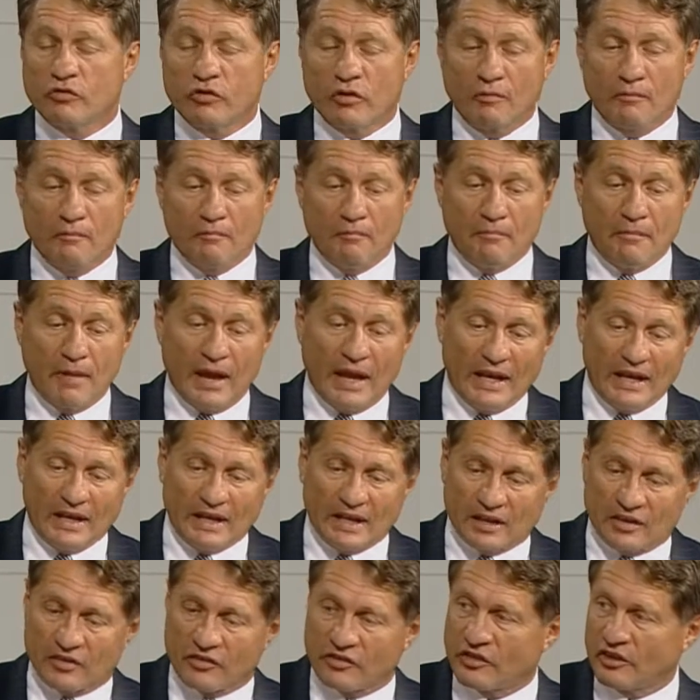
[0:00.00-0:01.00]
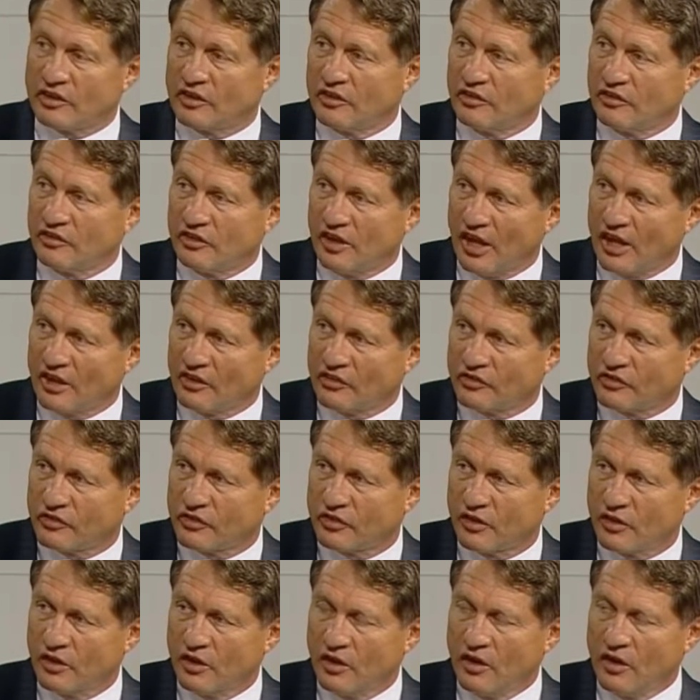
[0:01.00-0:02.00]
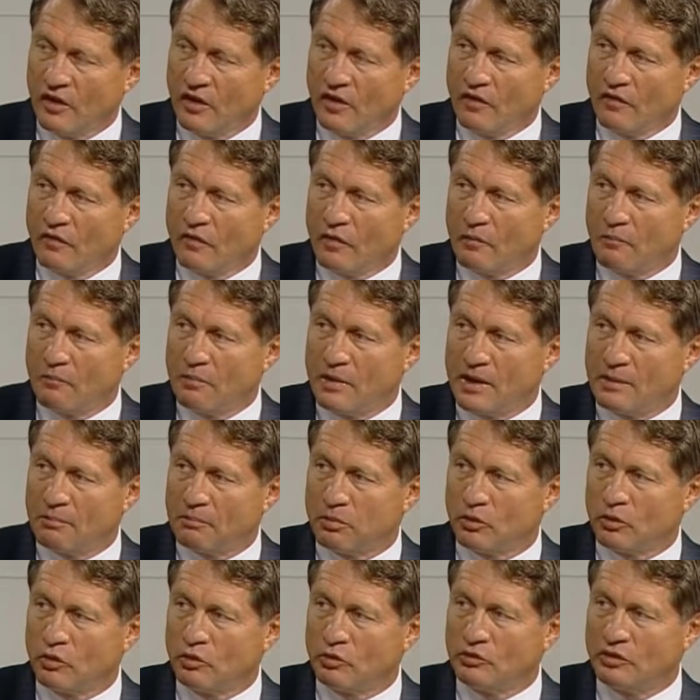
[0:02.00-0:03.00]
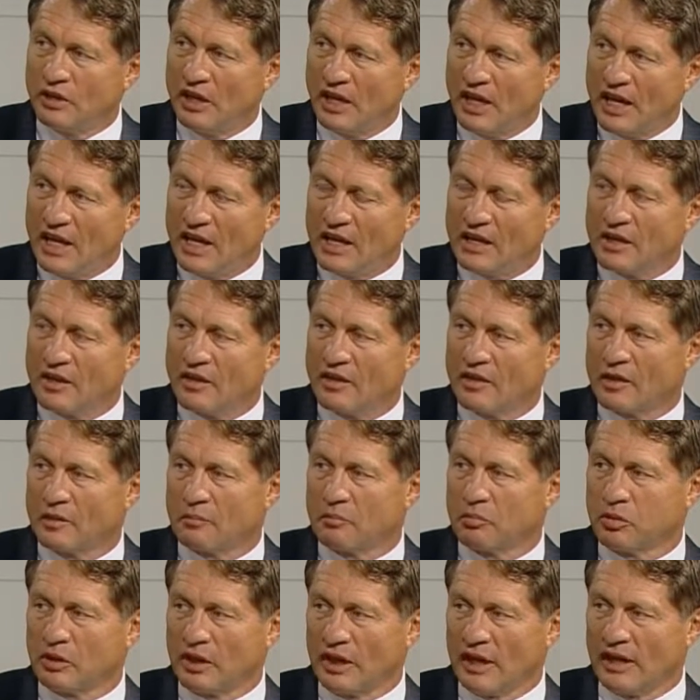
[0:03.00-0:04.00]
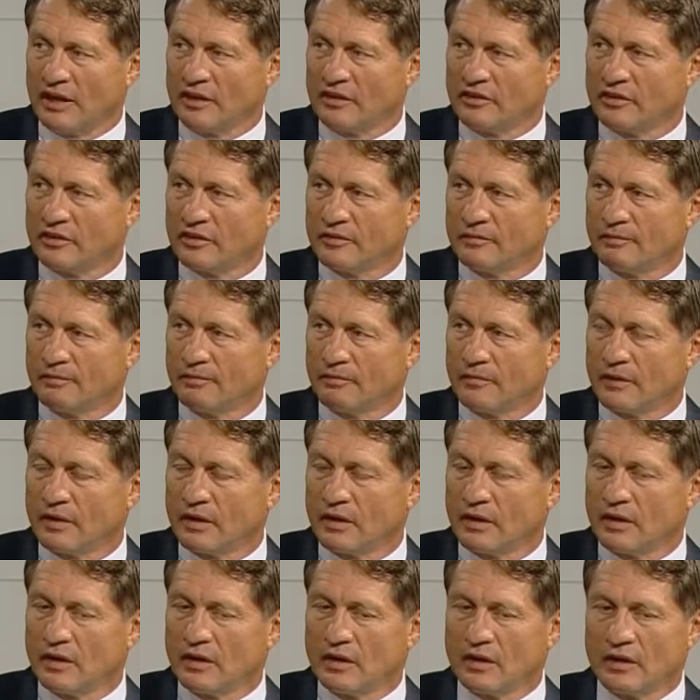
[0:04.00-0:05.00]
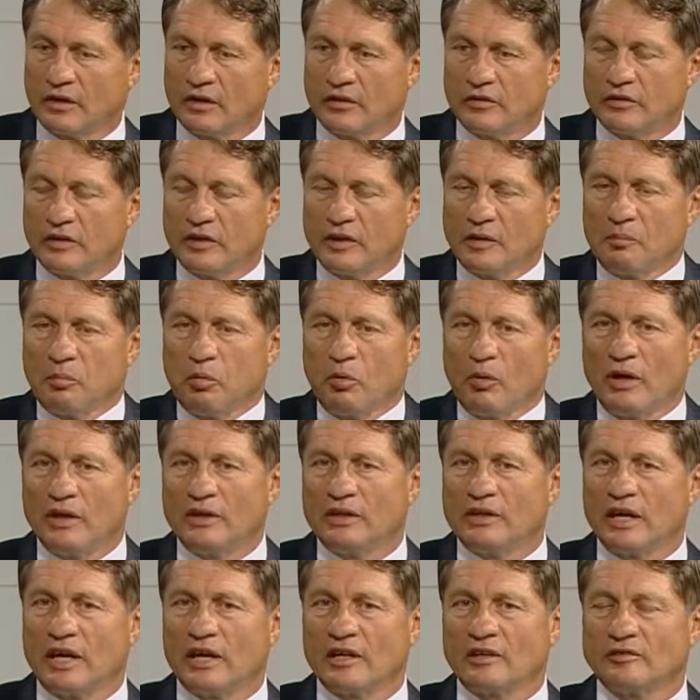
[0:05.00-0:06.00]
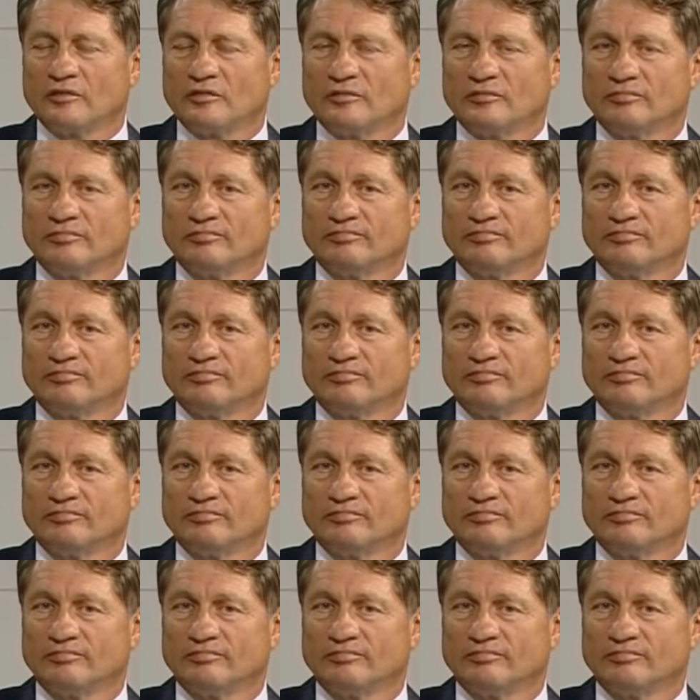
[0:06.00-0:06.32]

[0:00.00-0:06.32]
tremendous success from people who take the plant to the point that,